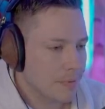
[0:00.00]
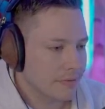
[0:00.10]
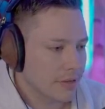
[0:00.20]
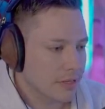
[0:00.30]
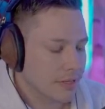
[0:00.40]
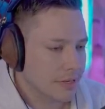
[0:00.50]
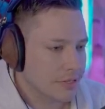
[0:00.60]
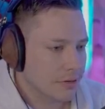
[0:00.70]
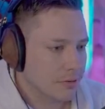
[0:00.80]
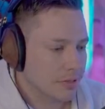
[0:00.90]
it's not in the
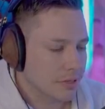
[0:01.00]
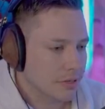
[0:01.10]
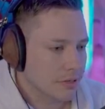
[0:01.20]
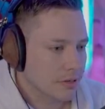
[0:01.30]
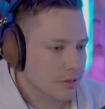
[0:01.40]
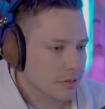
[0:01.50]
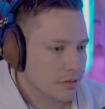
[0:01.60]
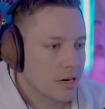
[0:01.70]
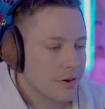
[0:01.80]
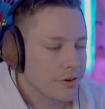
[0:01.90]
kitchen. Hold on.
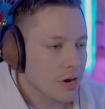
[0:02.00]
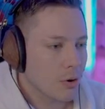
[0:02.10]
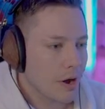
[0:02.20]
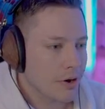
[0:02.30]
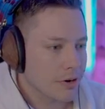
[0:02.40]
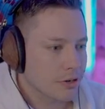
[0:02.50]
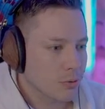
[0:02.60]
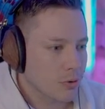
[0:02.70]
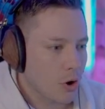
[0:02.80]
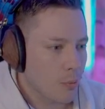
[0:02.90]
No, I heard a
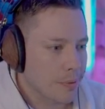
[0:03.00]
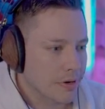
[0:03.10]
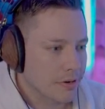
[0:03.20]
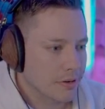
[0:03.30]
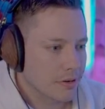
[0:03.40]
door open.